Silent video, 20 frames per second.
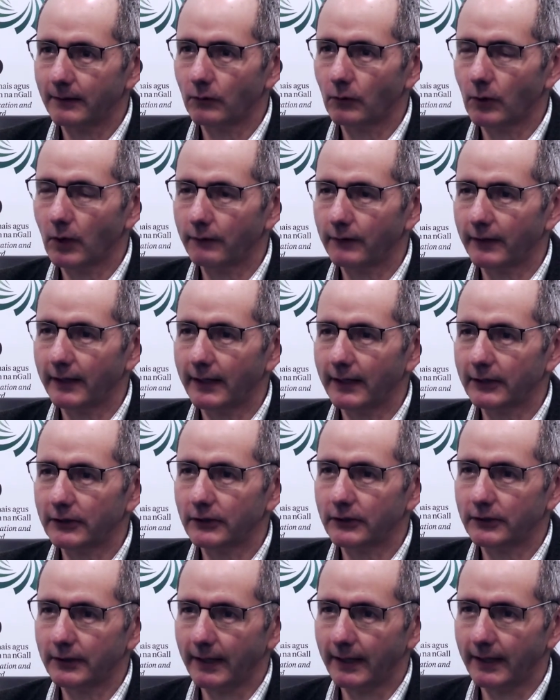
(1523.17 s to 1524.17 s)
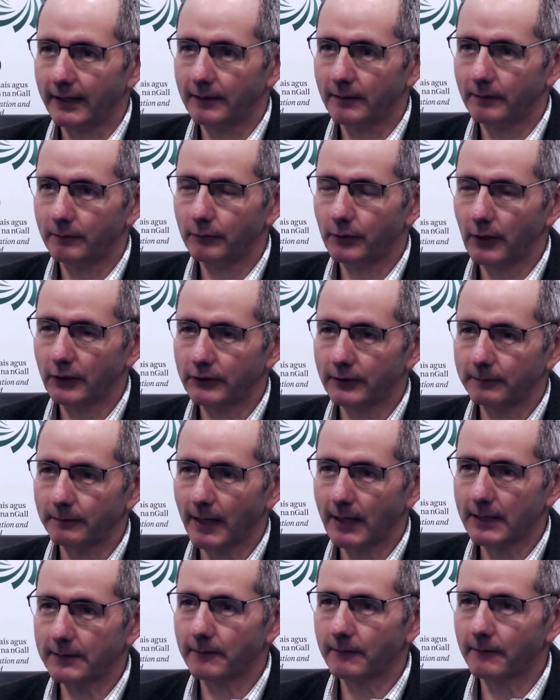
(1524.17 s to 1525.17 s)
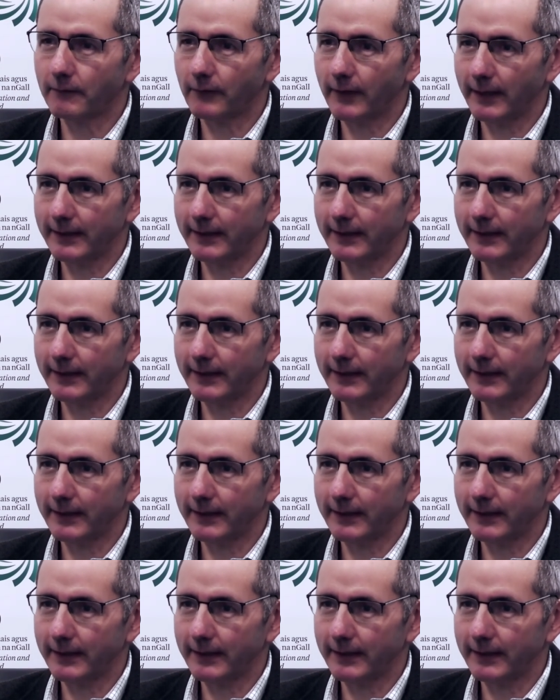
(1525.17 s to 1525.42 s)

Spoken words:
qualifications in project management for